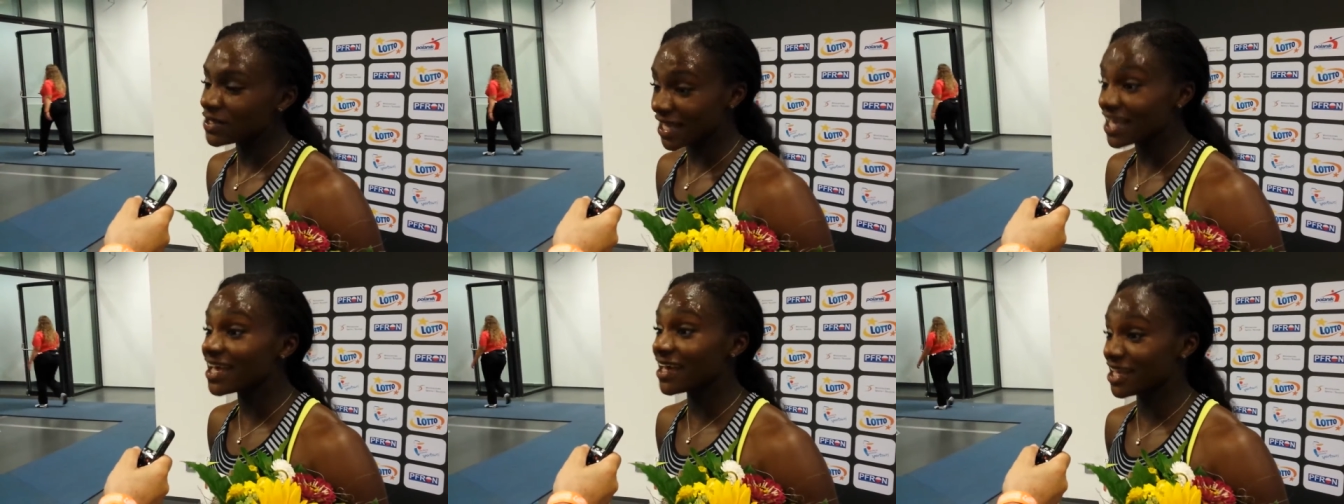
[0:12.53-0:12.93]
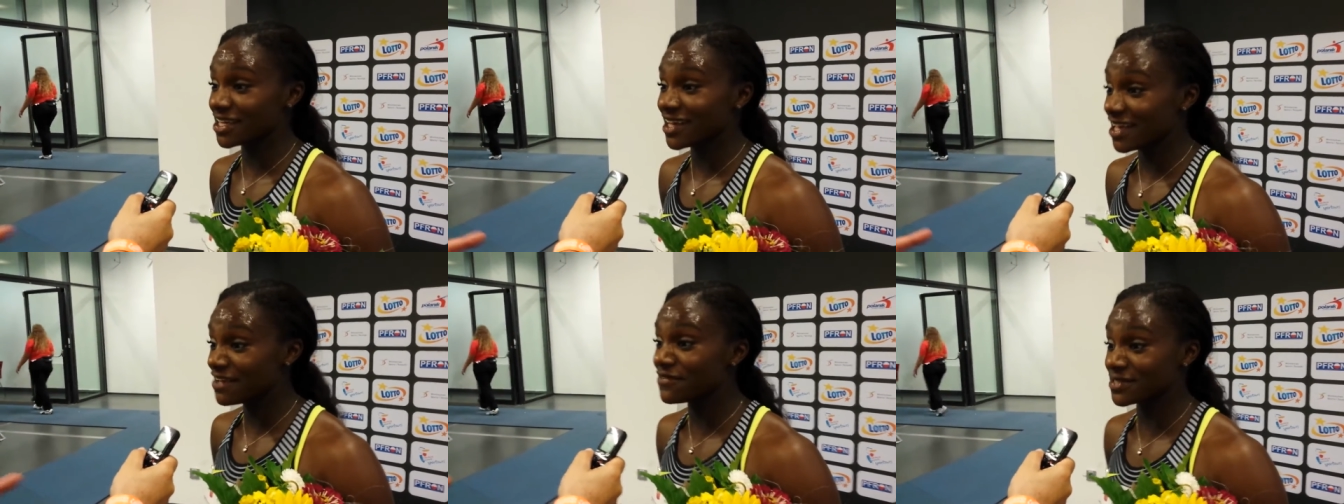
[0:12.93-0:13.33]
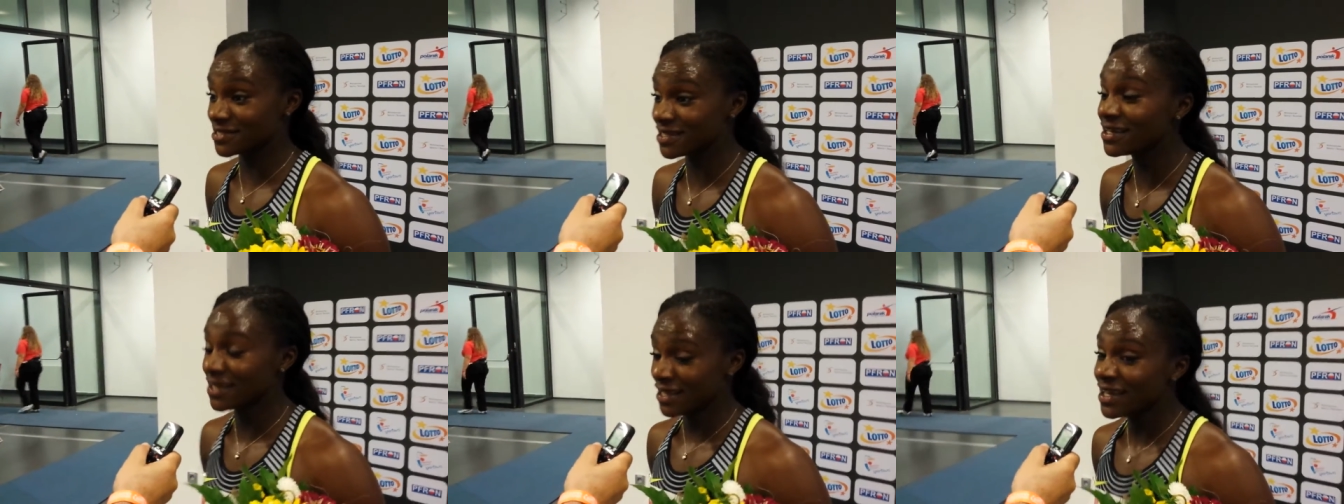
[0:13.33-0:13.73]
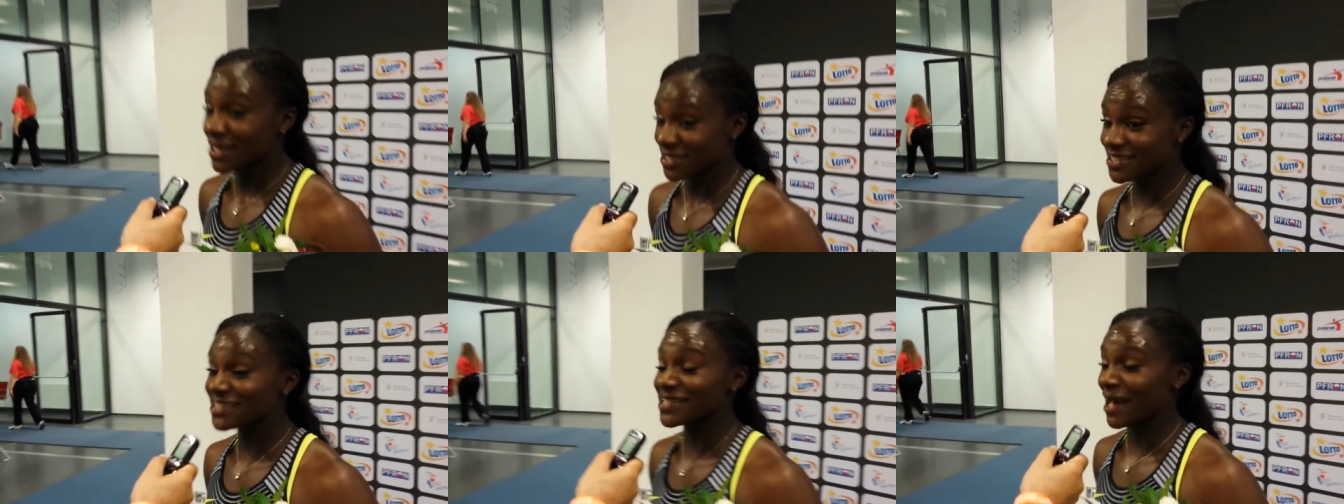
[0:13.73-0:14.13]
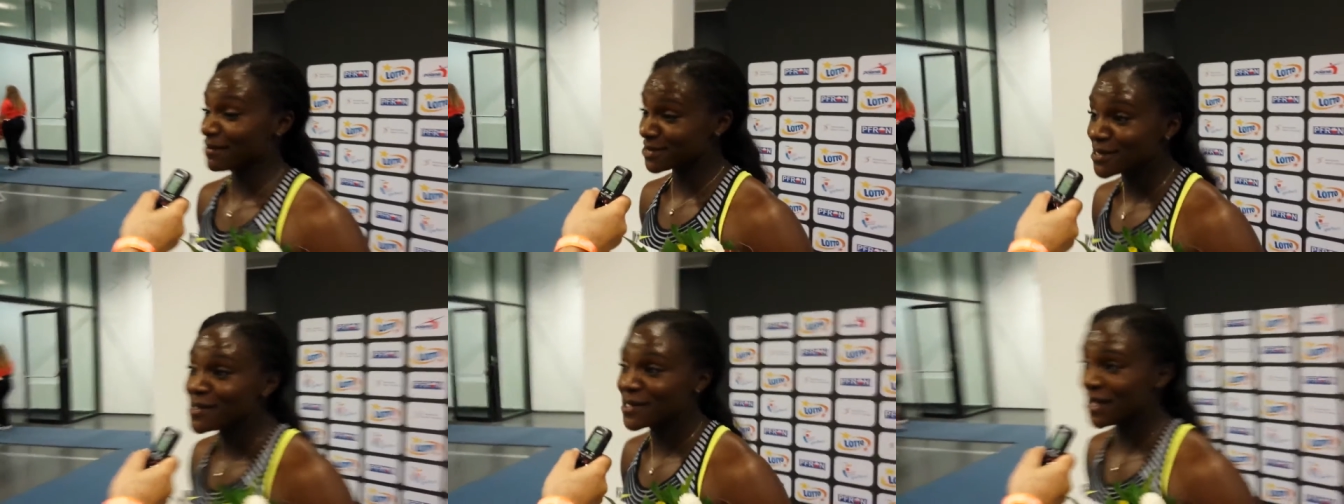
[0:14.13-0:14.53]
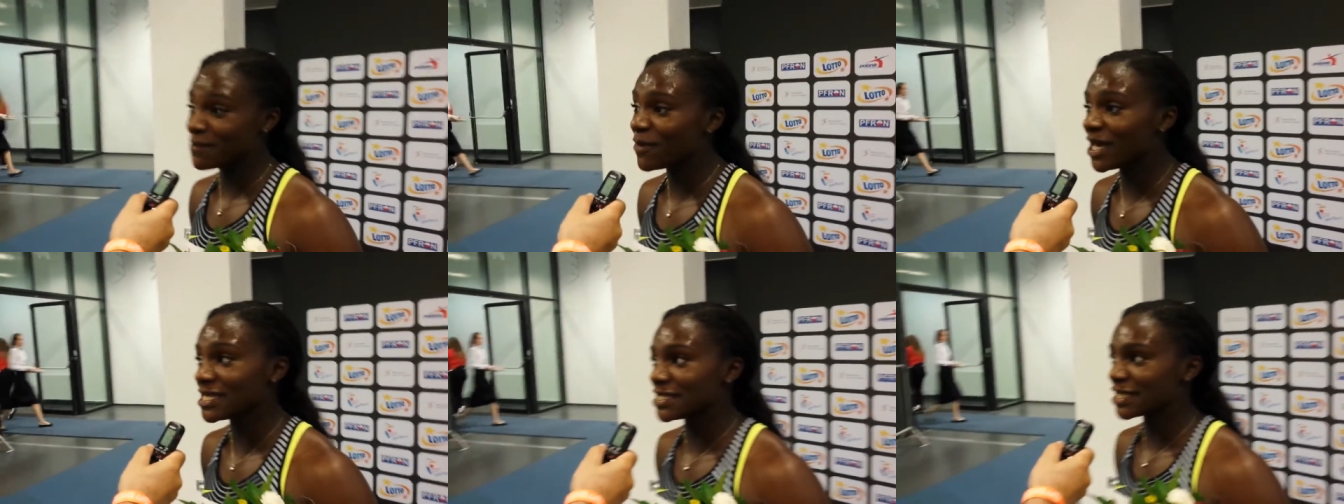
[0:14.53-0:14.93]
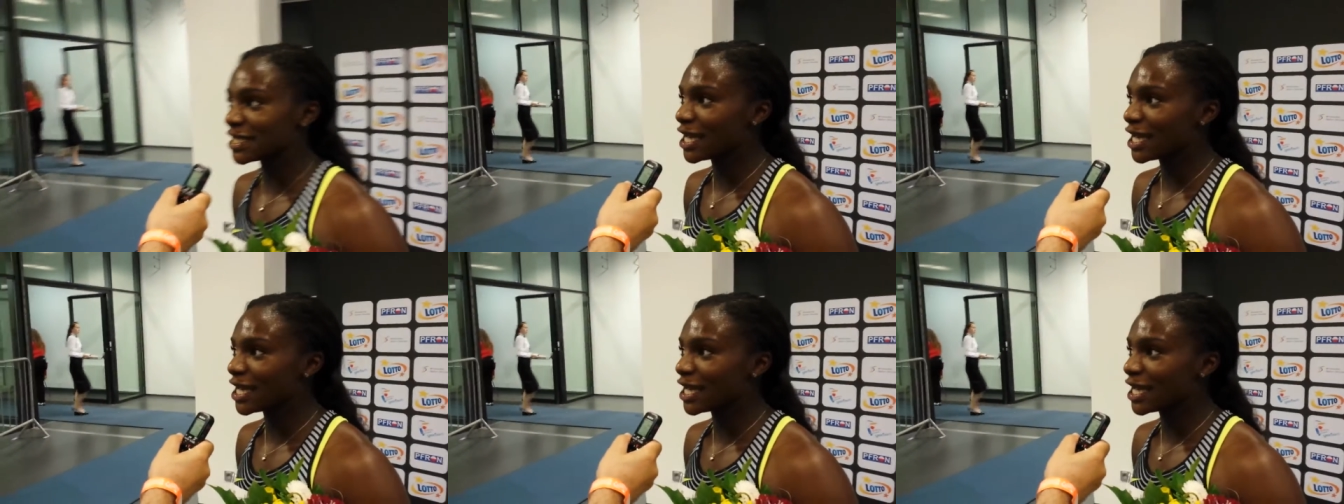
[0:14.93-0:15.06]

Yeah, yeah. very interesting. She's absolutely amazing.